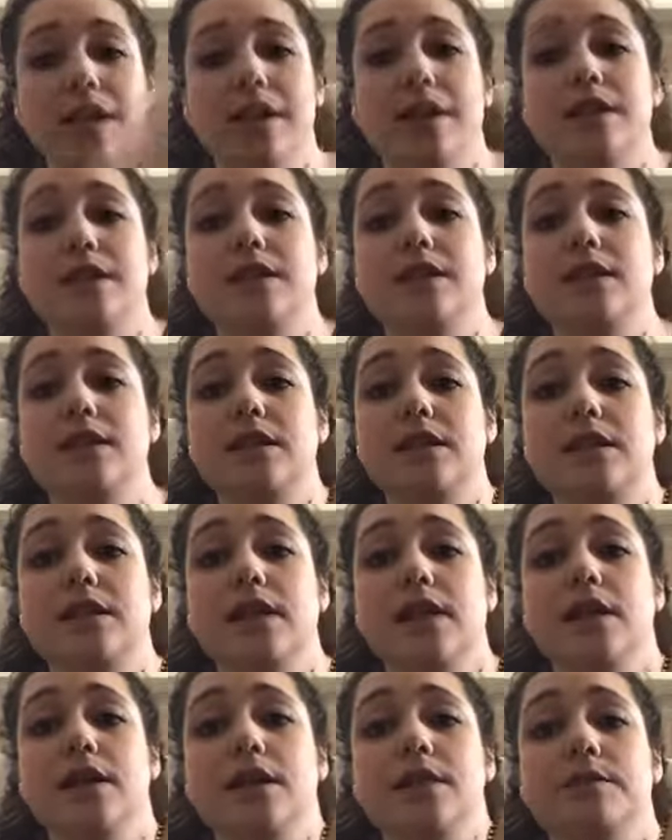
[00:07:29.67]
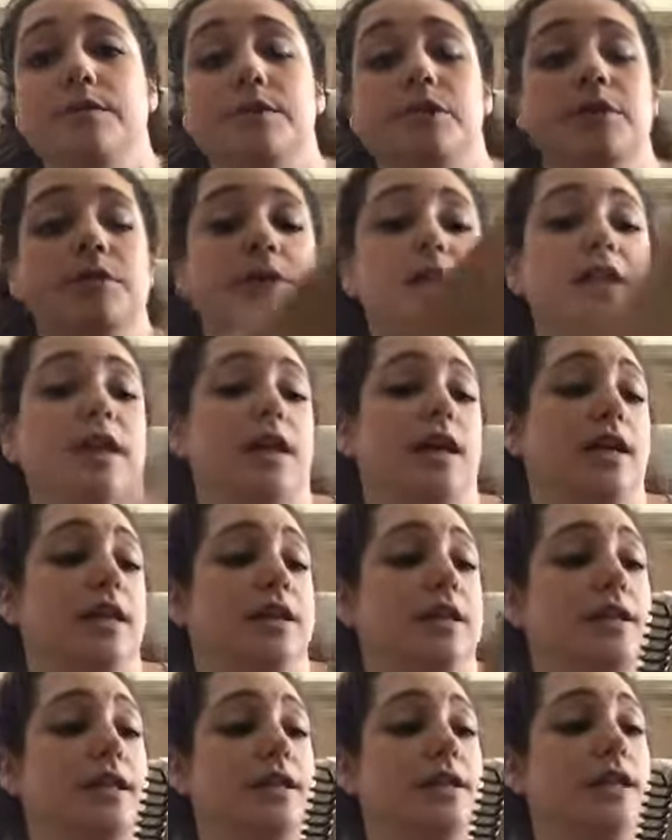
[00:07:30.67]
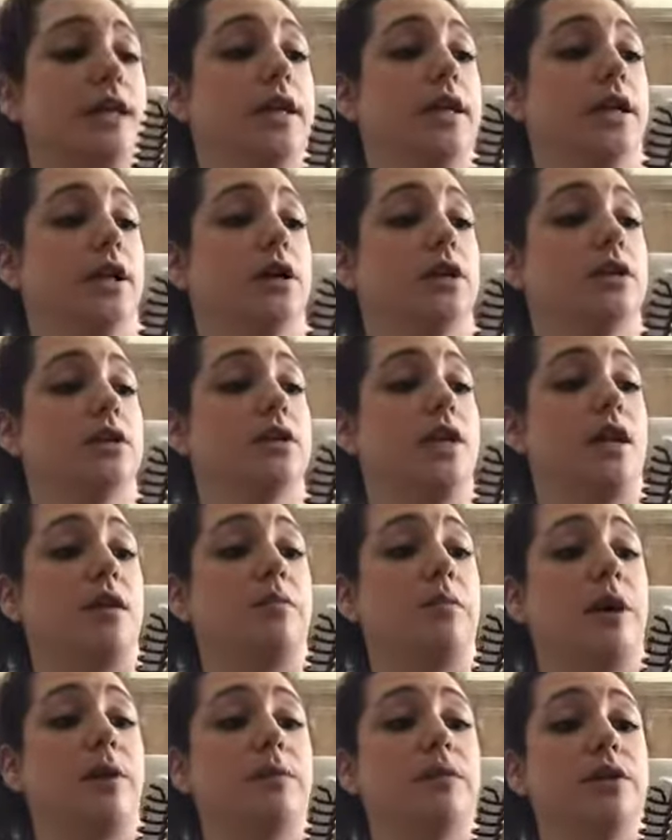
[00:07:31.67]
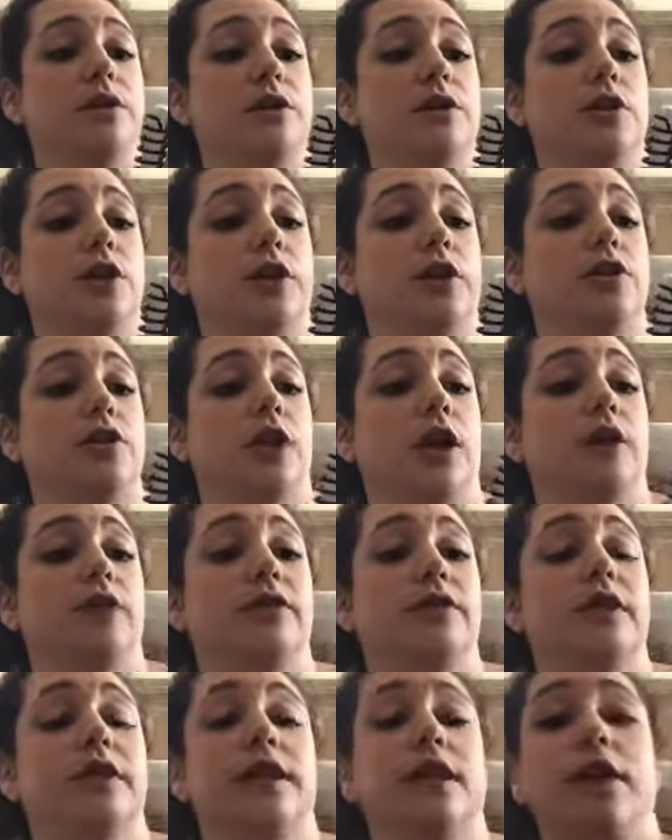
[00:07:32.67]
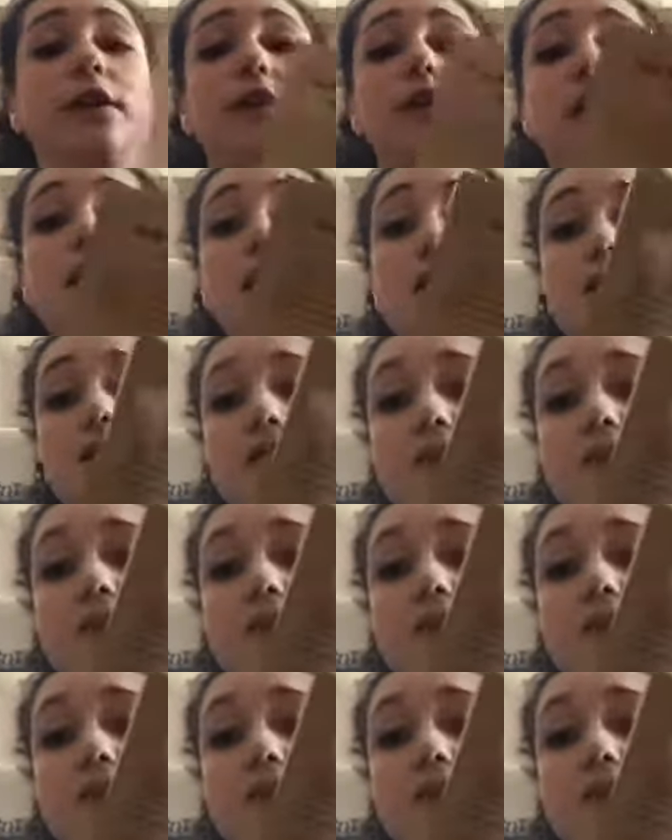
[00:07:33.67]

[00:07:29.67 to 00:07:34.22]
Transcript: This is supposed to be done, it says here, study Bible, history, and geography together as a